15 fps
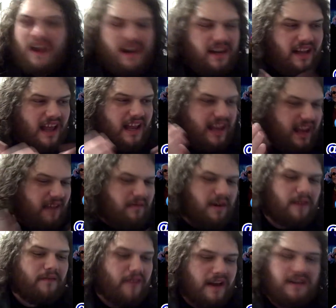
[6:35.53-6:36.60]
And like, even
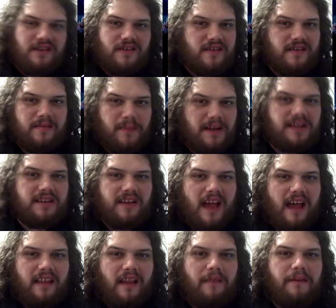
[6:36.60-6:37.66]
Avengers, as much as
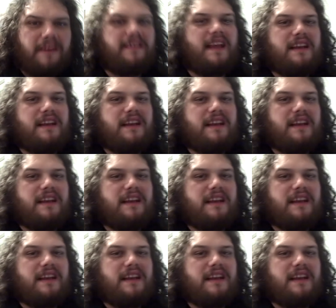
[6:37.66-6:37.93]
I loved it,